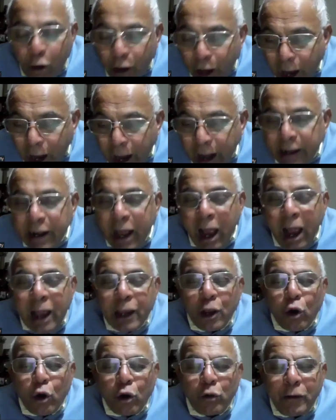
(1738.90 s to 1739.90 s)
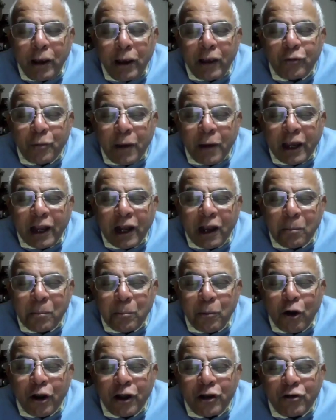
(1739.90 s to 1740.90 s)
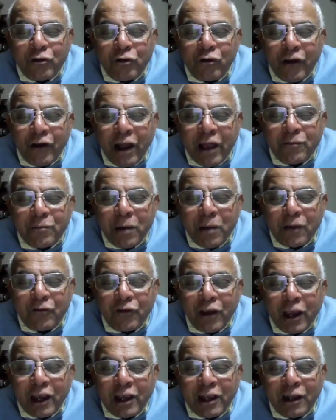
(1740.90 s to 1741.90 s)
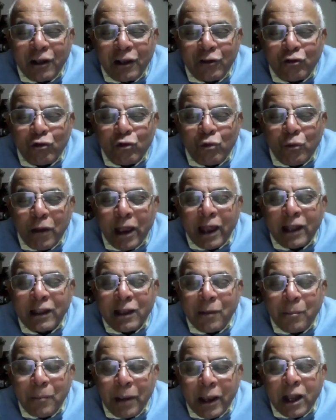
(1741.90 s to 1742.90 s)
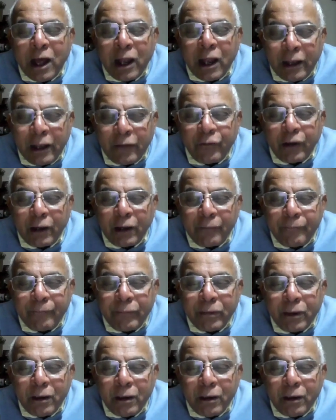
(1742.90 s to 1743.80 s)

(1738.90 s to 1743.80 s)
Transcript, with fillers: And I always make it a point to drive my vehicle through where the men are living.